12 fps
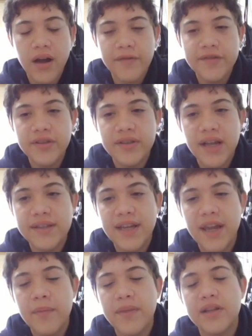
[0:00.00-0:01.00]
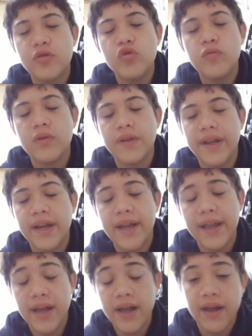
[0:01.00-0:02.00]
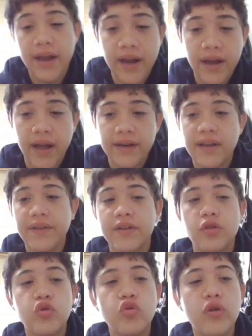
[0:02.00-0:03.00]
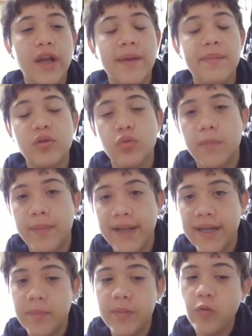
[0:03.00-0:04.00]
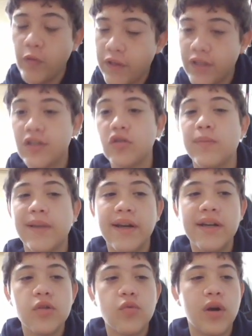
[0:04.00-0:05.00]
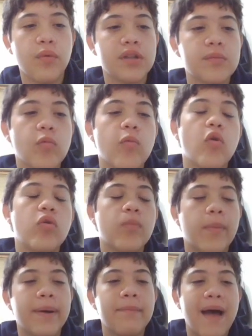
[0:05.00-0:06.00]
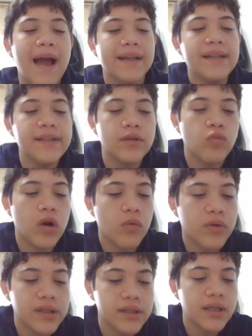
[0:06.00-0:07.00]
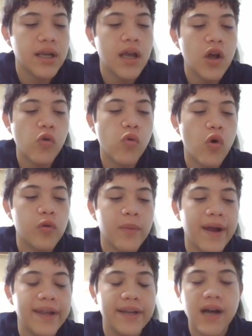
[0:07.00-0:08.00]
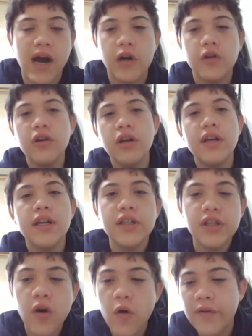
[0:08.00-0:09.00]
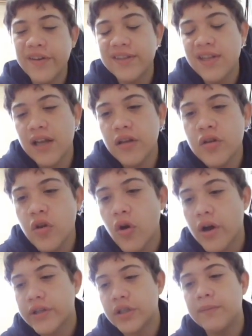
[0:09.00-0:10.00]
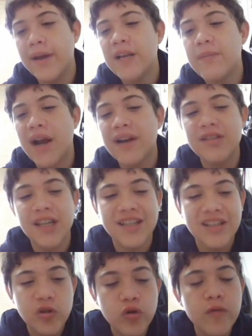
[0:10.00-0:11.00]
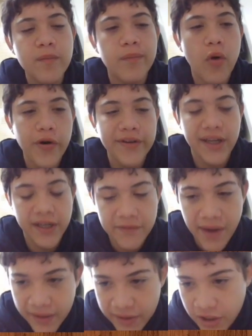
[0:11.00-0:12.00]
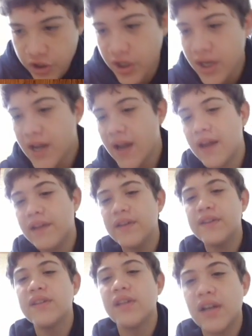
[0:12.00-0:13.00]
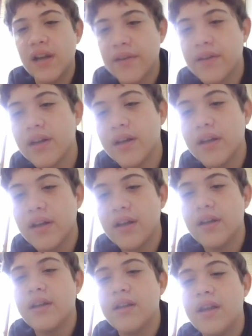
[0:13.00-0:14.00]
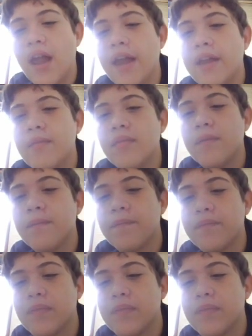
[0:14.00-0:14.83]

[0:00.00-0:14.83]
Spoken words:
after that game. Another 2 games were played between these 2 players. One was won by Magnus and one was won by Hikaru. So the status quo has remained. Magnus has 2 point advantage, and this is another game